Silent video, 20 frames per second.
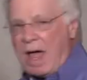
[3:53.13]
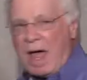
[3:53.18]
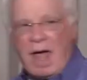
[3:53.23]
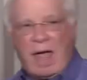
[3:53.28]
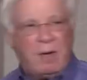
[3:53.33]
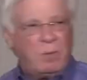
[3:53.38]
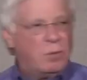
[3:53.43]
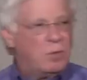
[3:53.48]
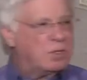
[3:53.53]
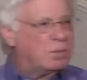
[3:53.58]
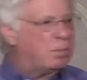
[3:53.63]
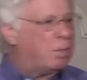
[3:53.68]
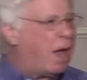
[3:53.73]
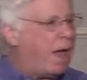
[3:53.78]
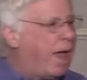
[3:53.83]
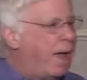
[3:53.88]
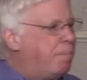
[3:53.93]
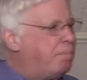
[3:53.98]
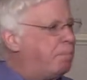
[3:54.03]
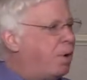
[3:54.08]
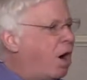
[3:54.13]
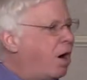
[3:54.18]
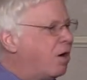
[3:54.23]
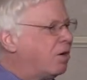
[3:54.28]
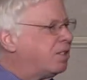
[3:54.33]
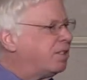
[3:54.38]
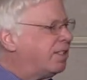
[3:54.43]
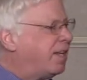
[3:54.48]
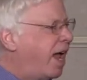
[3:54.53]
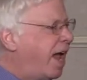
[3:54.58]
I was a
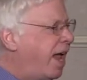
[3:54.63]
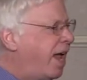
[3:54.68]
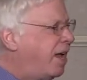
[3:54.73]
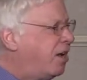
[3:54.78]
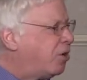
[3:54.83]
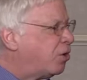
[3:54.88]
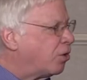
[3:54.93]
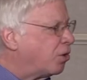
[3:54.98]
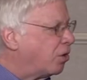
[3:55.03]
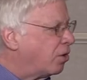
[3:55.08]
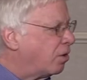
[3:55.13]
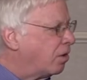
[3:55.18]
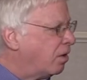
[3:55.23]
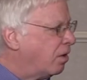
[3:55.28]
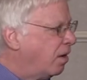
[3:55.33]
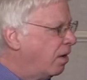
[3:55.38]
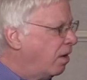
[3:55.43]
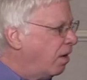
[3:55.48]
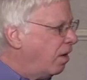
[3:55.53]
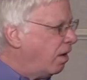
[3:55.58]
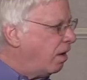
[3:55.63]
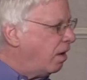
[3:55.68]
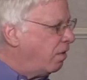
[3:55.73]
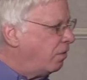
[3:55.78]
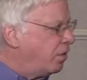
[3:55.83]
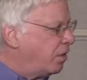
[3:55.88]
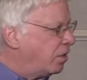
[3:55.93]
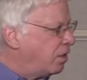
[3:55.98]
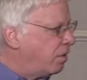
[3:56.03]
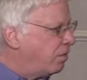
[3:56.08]
partaker
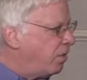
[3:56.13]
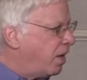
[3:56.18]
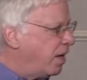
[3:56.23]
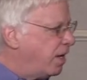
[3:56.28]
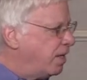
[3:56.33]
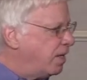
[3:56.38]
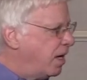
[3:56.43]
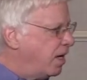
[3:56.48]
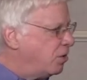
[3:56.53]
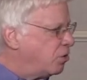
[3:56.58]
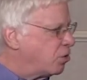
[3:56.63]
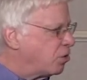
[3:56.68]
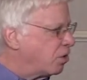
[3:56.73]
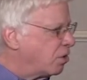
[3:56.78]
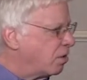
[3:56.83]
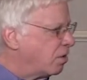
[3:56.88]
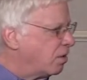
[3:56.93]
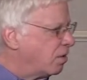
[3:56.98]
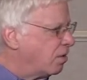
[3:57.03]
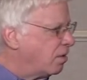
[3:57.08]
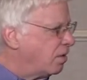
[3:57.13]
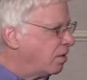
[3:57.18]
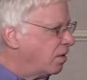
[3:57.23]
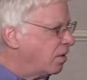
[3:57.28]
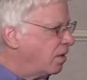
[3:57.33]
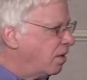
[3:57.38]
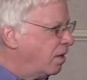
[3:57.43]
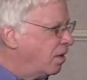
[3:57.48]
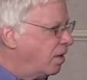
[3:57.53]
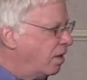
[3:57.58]
of the divine nature.
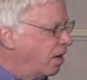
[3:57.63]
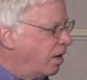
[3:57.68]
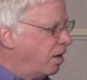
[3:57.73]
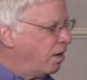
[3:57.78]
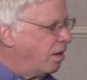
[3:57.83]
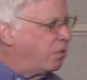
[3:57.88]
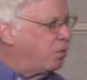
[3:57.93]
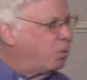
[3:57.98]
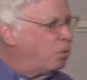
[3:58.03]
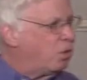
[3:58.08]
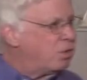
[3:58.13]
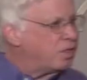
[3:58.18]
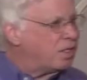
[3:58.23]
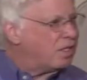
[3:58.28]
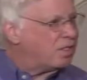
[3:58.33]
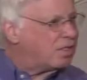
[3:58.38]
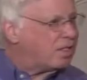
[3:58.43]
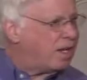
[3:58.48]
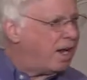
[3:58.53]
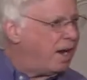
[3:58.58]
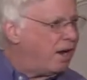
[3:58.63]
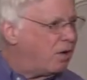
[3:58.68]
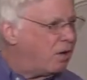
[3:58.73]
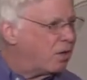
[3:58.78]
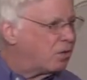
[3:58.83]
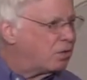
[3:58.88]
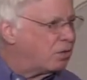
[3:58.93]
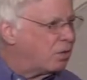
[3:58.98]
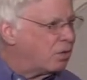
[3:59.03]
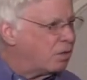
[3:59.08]
In other words, His
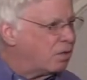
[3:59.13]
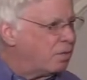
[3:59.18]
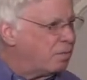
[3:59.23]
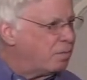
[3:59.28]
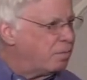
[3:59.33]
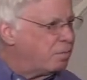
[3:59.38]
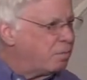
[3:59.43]
character